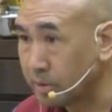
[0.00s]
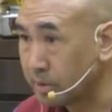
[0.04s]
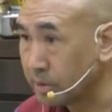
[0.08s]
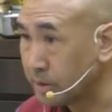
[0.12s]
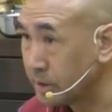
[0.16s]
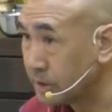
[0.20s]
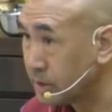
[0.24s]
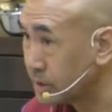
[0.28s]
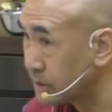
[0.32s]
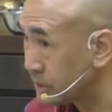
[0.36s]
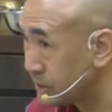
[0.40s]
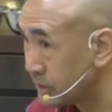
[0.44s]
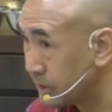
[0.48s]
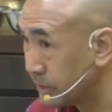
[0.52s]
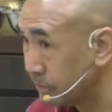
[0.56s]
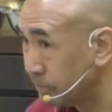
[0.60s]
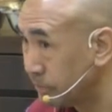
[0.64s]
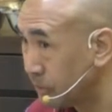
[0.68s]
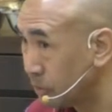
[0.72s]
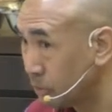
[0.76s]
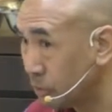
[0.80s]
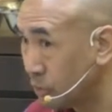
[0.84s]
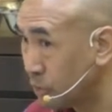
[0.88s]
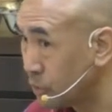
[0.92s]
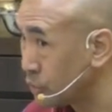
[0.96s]
The
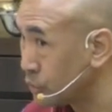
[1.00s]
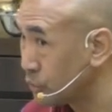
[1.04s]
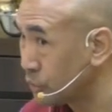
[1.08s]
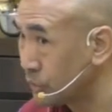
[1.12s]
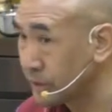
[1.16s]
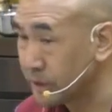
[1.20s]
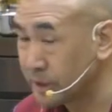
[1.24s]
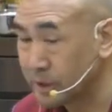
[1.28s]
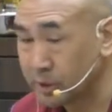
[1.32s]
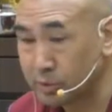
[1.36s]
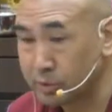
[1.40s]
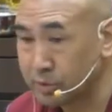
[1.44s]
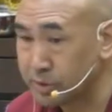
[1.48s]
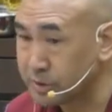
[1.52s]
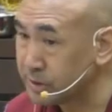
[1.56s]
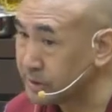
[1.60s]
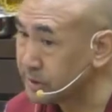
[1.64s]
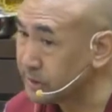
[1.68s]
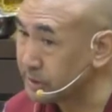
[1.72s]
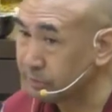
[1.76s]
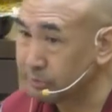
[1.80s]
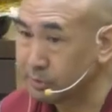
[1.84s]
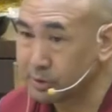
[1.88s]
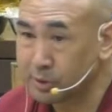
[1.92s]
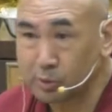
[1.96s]
disciple also cannot
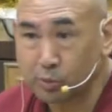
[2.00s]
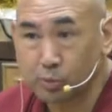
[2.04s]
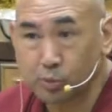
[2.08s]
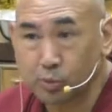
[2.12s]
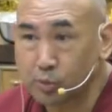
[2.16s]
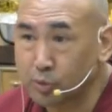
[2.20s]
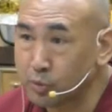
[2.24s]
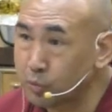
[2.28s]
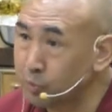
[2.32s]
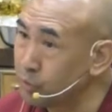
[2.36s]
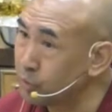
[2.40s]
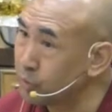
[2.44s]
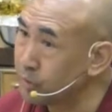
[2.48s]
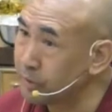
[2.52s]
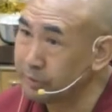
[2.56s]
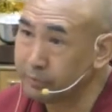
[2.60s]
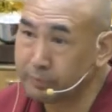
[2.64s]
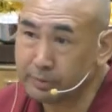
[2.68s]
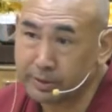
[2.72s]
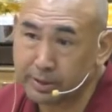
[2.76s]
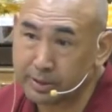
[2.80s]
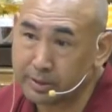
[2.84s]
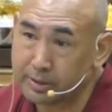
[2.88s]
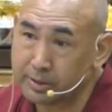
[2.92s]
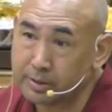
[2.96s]
stay with the guru
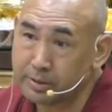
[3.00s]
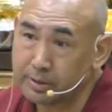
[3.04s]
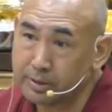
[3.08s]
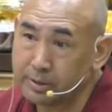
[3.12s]
forever.